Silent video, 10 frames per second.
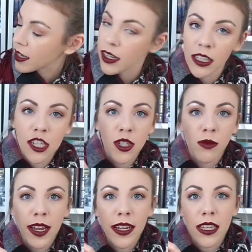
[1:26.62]
Alisha
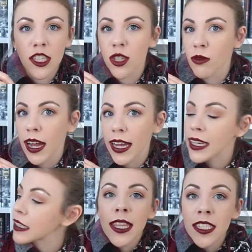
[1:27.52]
Rai? Alisha
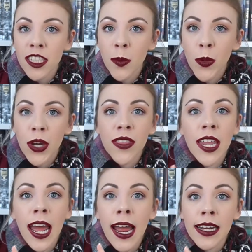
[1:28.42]
Rai? This is a book
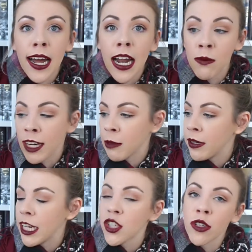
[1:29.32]
that I got on
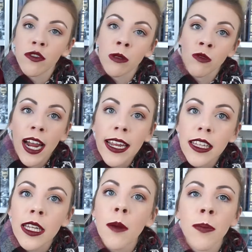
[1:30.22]
recommendation from
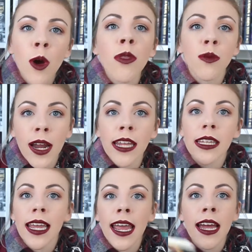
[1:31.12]
Riley. Both
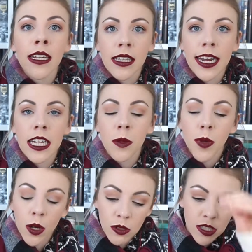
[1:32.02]
Riley and Lainey
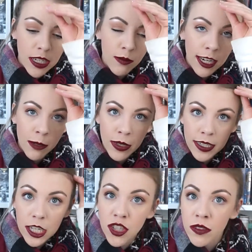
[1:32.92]
posted
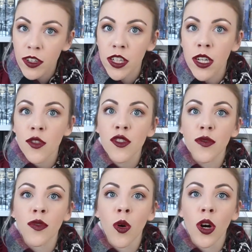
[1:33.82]
recommendation videos
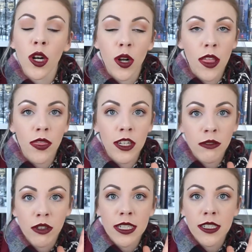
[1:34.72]
for the
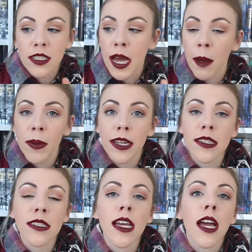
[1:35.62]
different
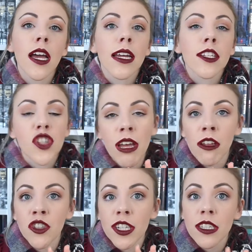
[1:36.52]
topics,
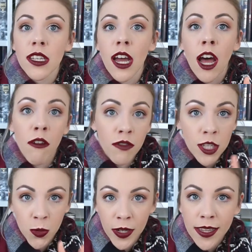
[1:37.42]
challenges of
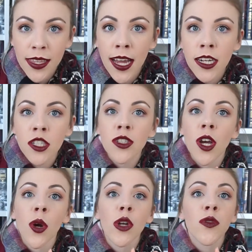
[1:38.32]
this readathon.
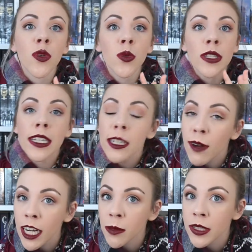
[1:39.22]
So if you need
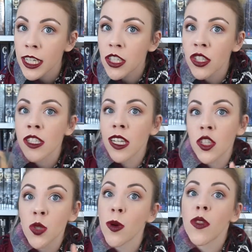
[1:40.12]
recommendations, they
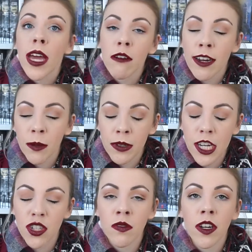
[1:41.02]
do both have
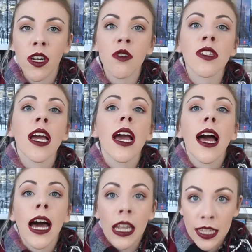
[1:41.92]
recommendation videos.
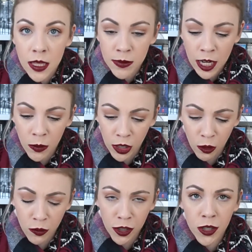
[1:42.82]
I'll link them down below
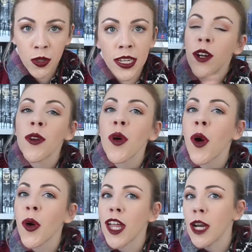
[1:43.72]
for you. I don't know a
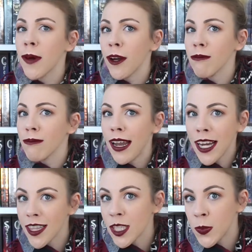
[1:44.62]
whole lot about
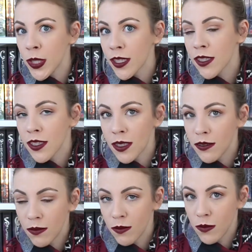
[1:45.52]
any of these books, to
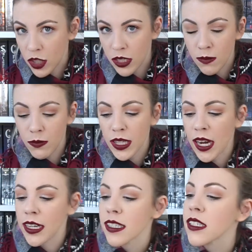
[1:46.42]
just be
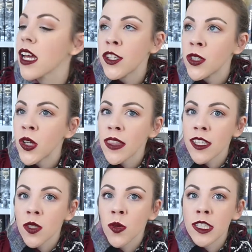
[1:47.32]
honest. I do know that
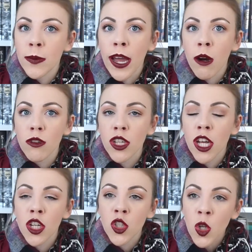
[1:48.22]
this one is about
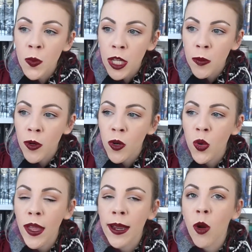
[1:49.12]
two people who
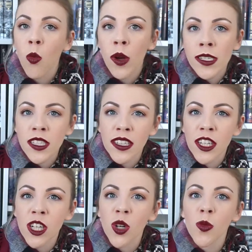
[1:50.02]
like once a
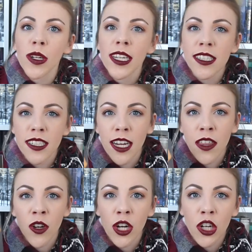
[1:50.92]
year would get
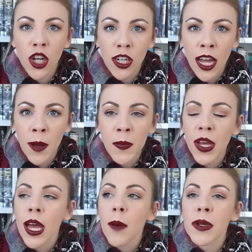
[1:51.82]
together and hook up,
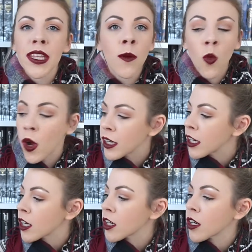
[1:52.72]
but then one
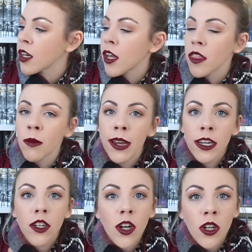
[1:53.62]
year the main
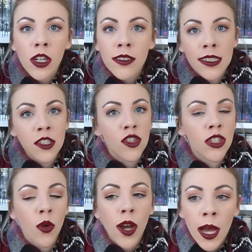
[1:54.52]
girl doesn't
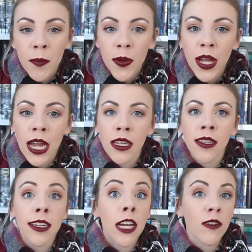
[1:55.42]
show up, and then
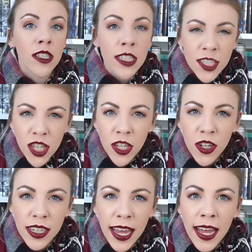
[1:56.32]
they never see each other
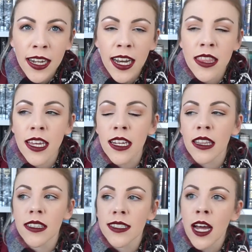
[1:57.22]
again, and
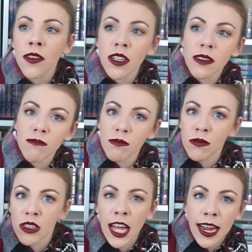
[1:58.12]
then down the
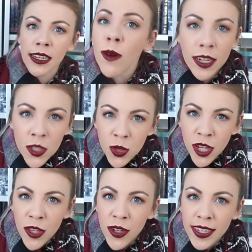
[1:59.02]
line they run into each
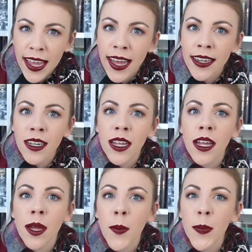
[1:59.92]
other again,
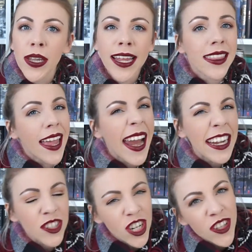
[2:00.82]
but like they hate
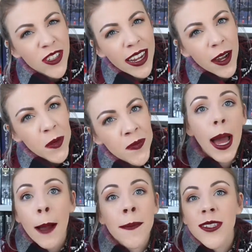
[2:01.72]
each other now. I'm